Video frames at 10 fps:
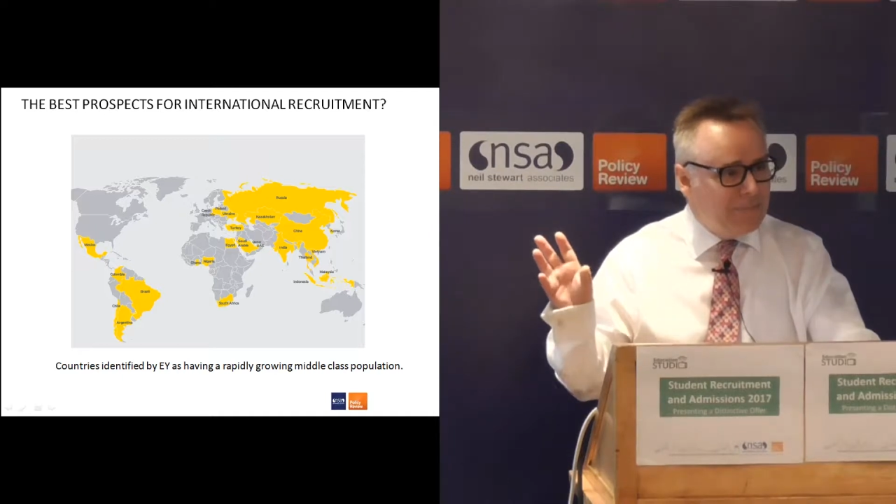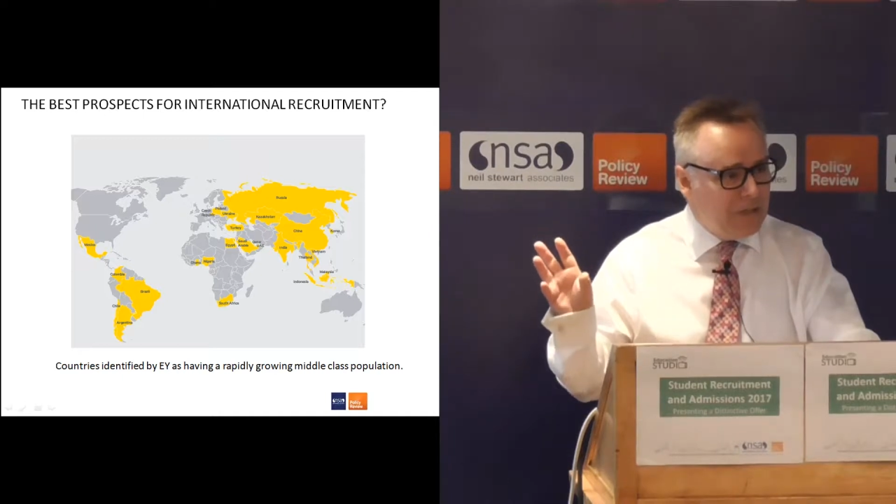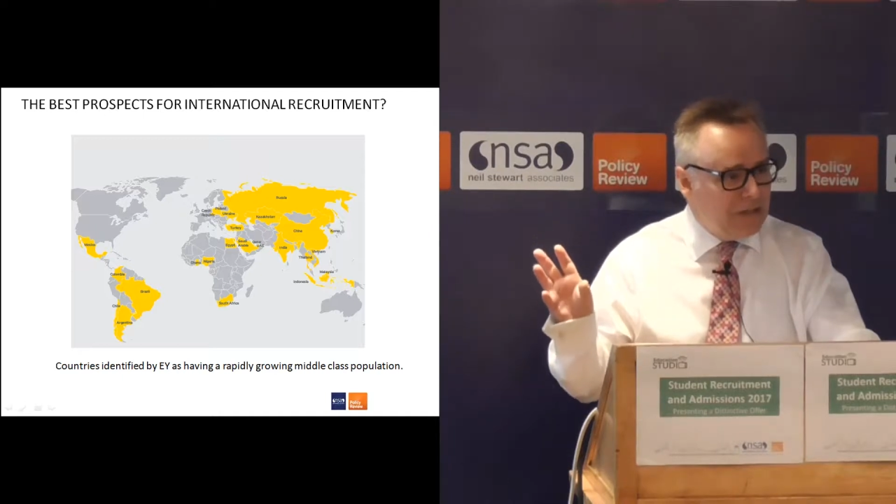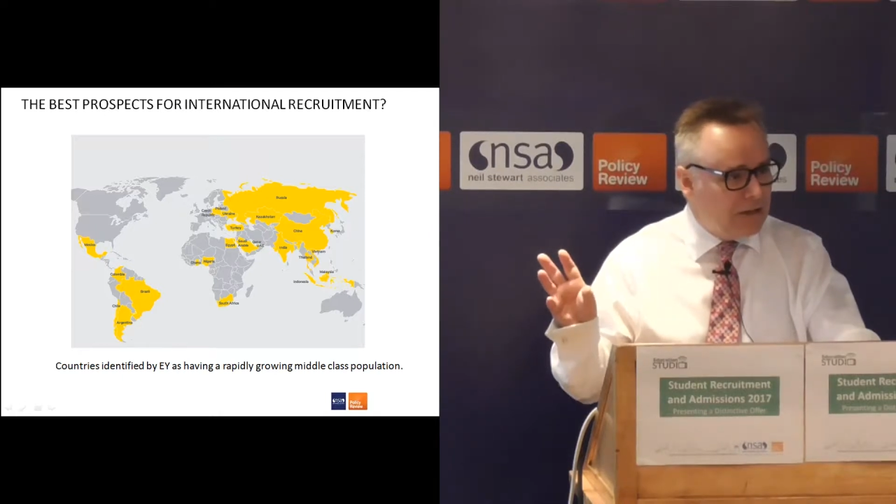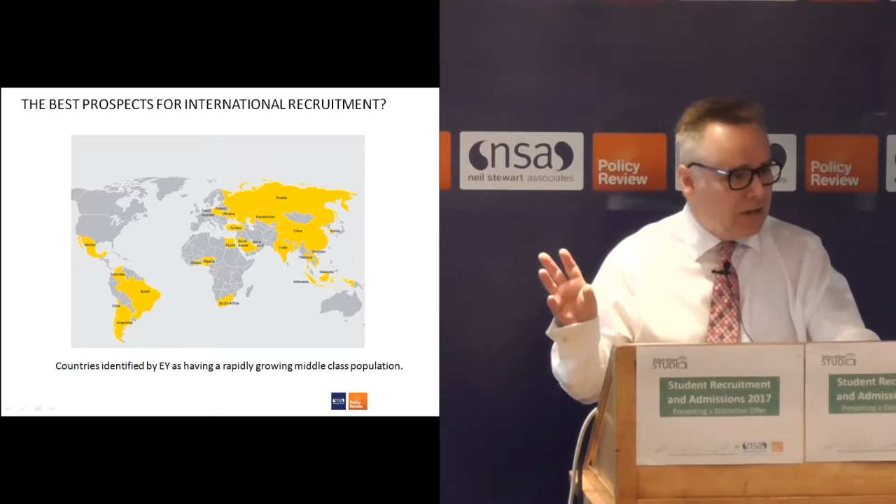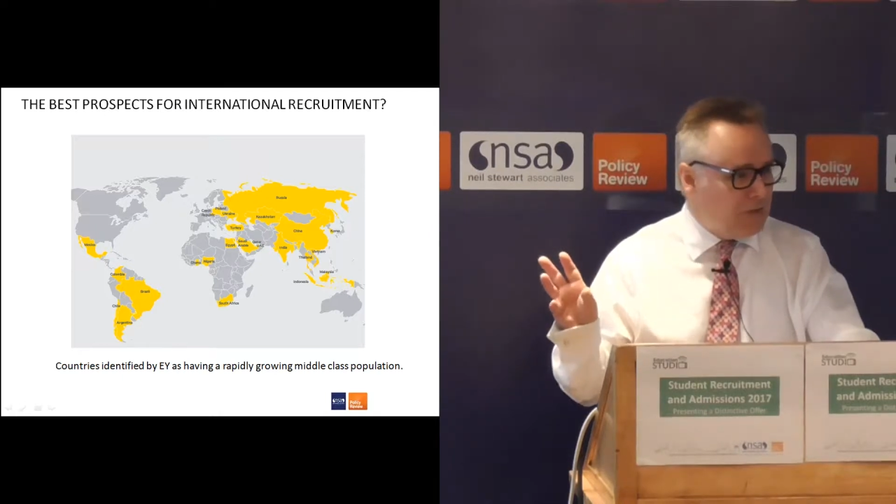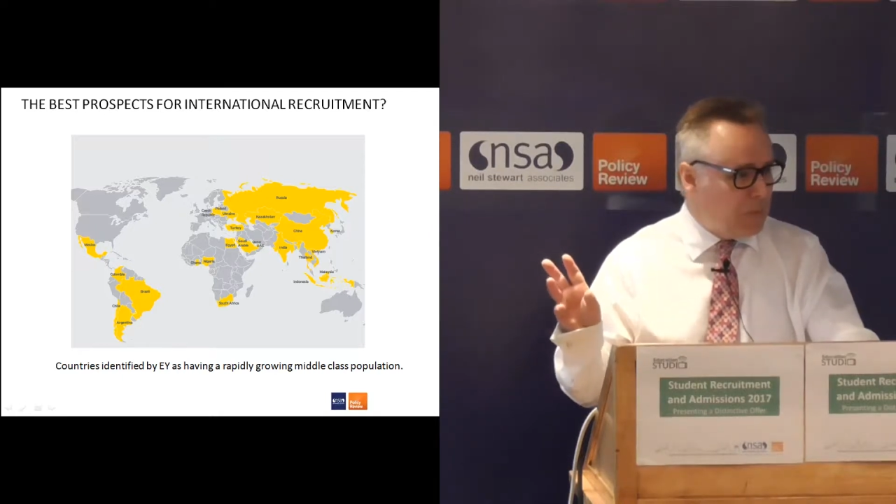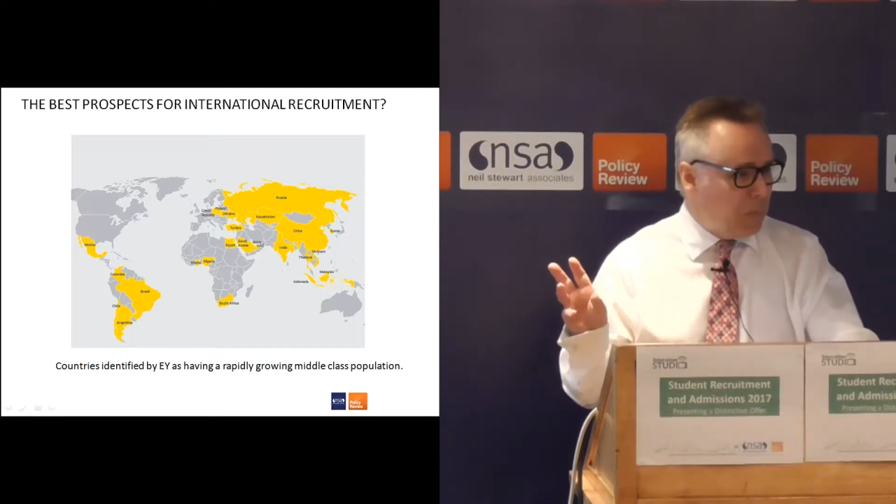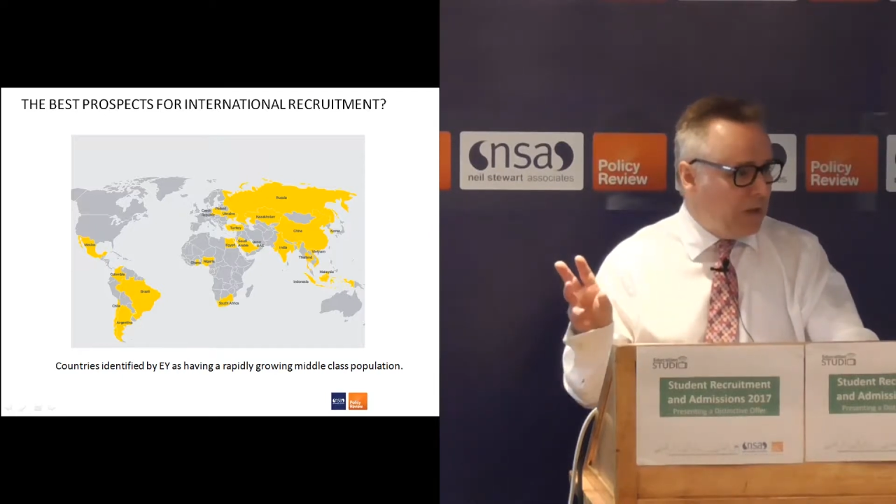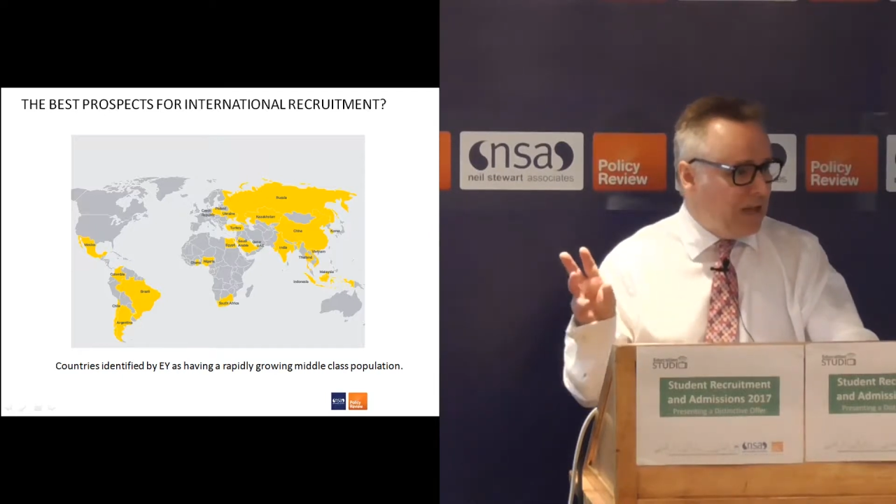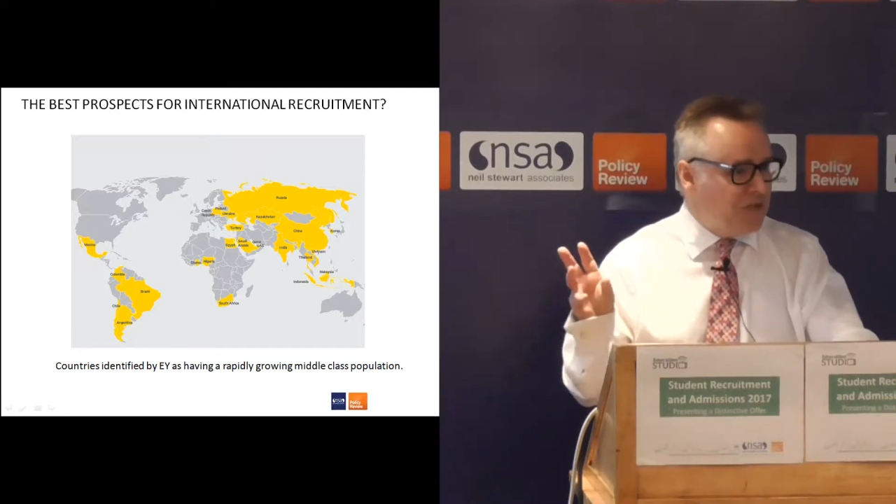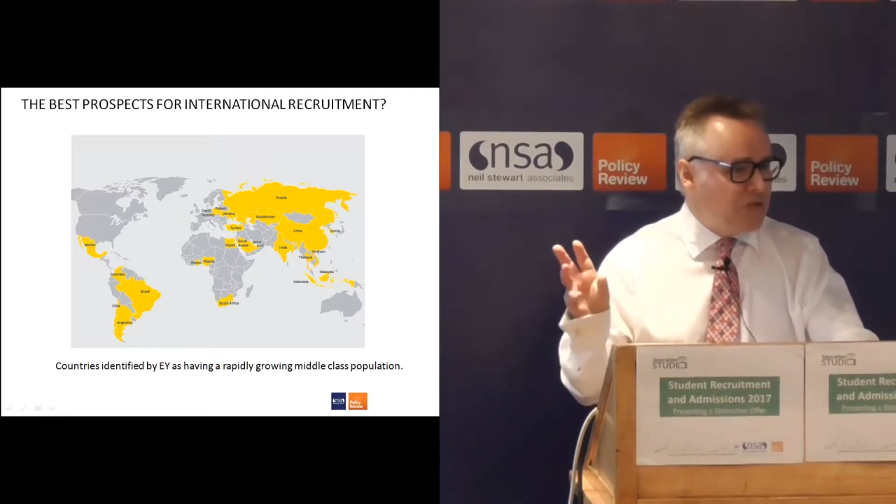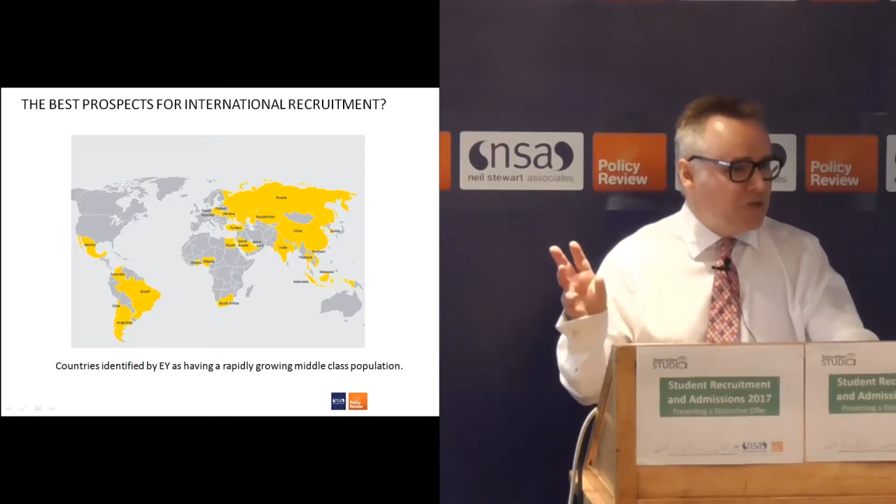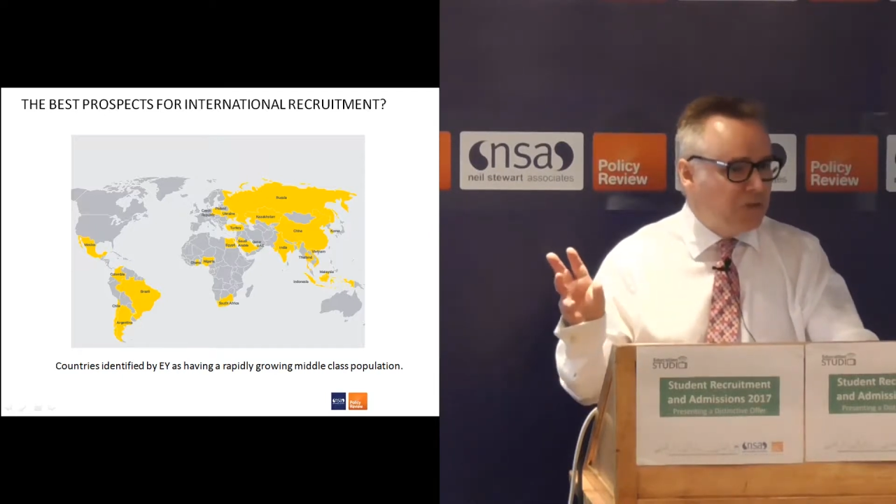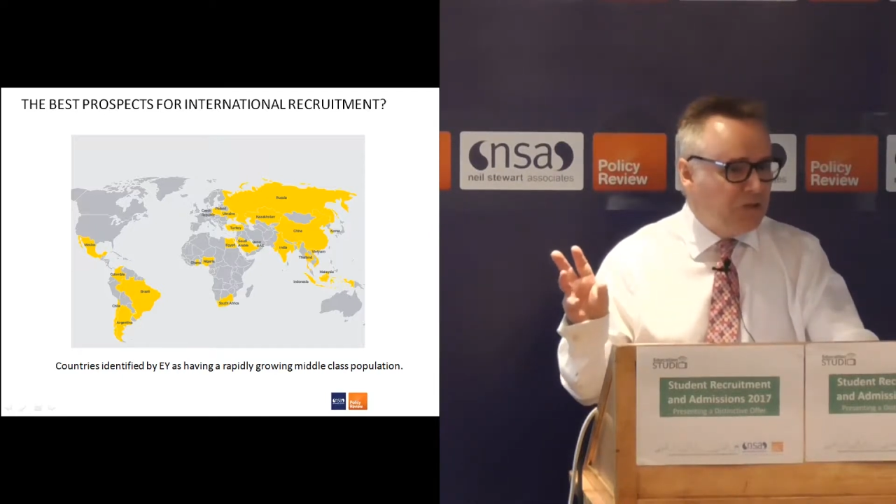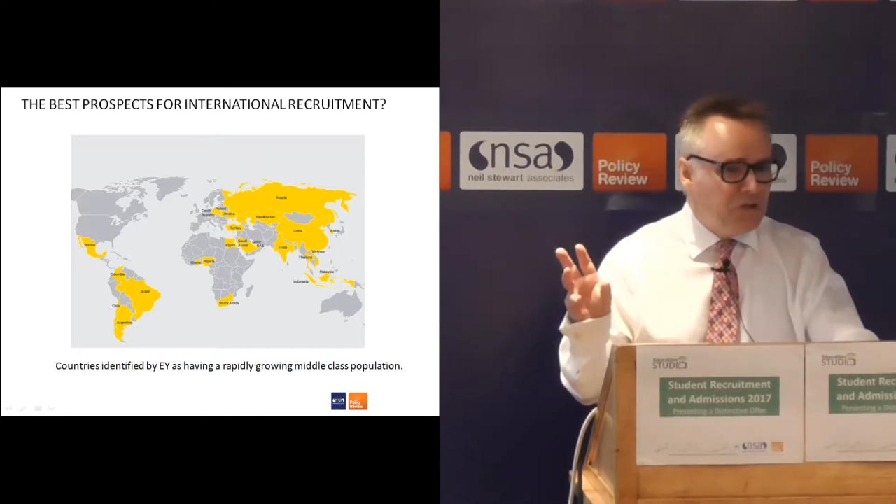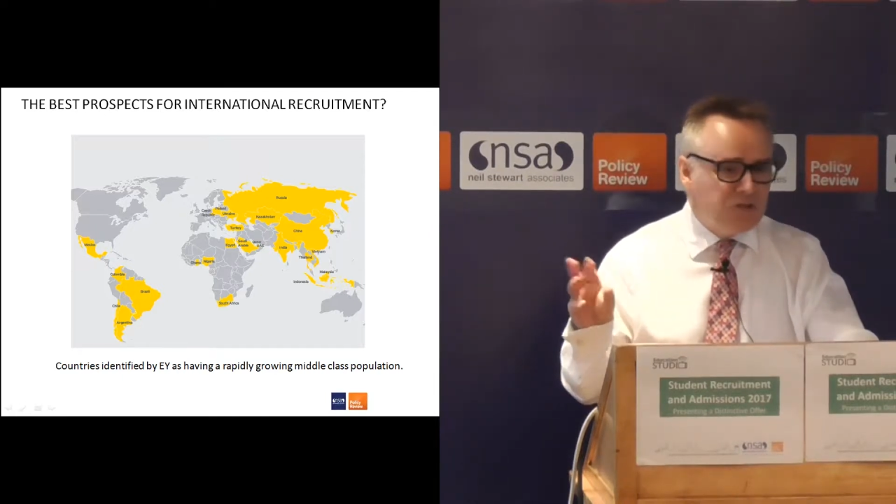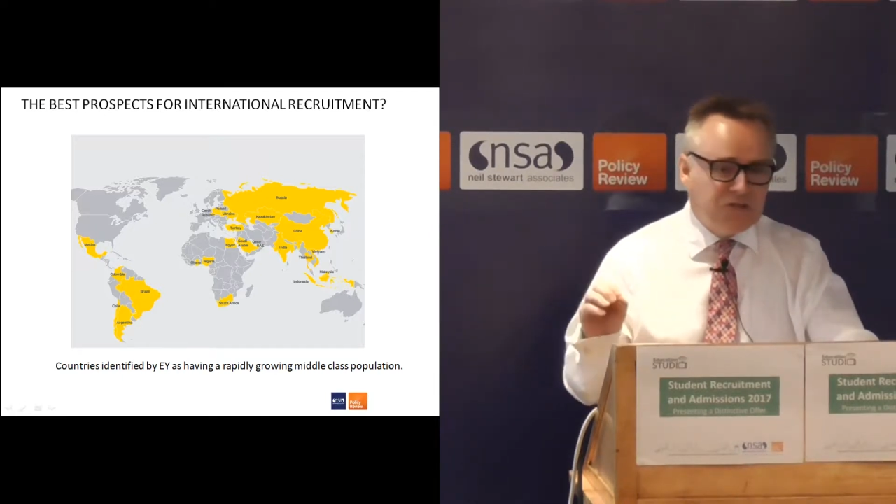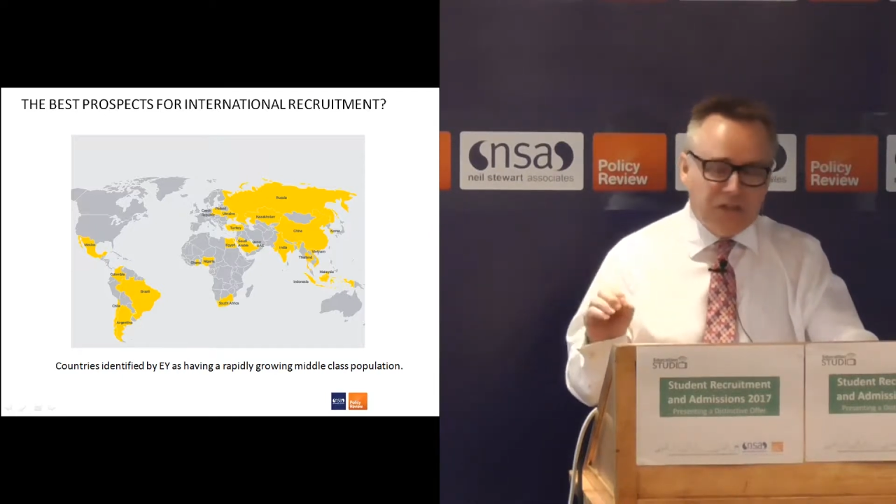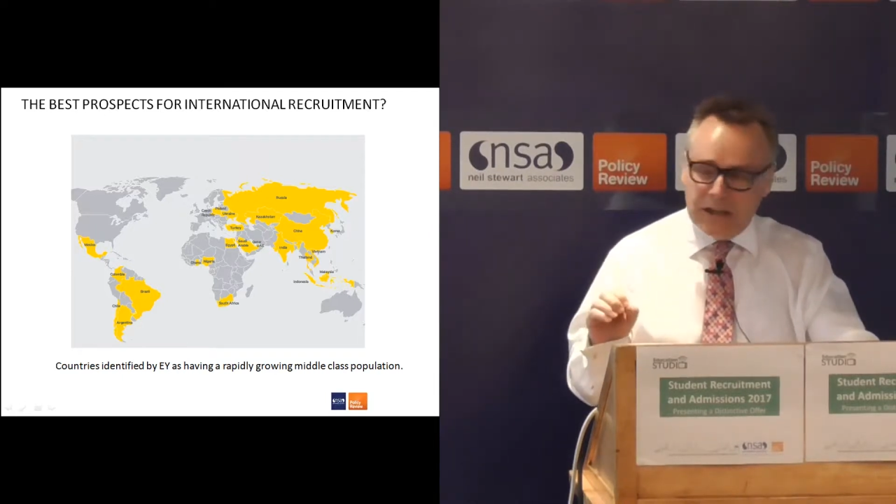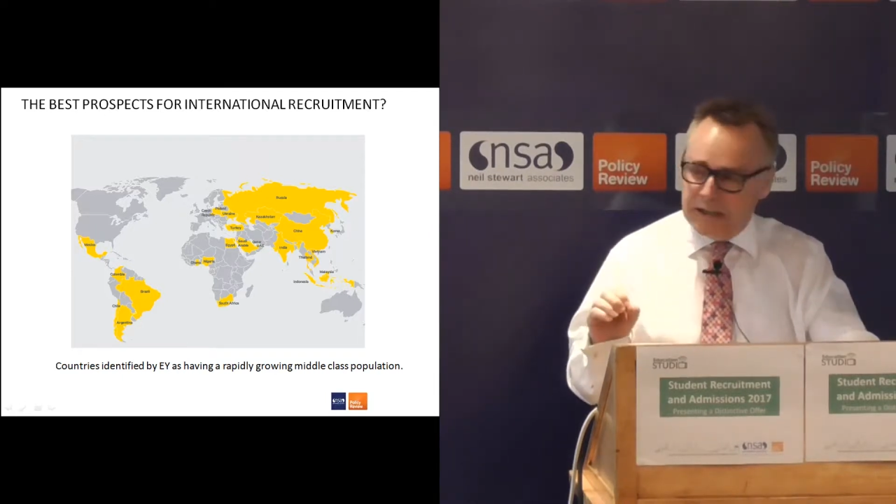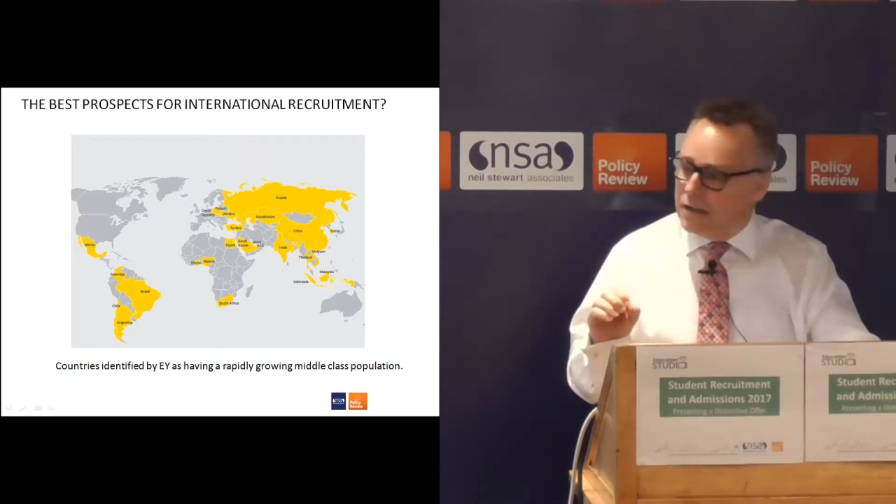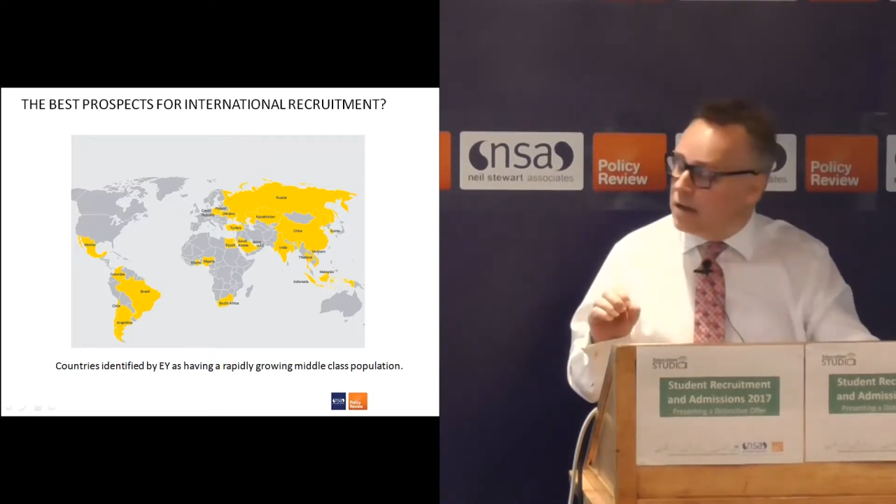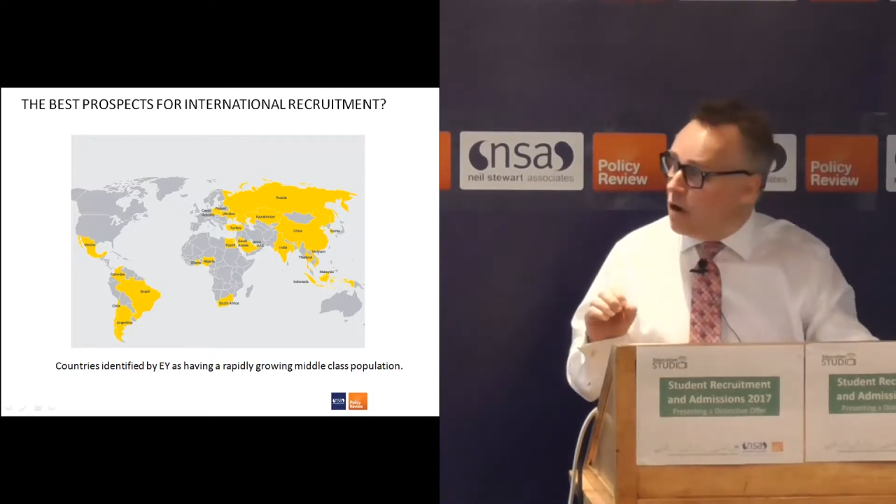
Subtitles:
middle-class populations are a good sign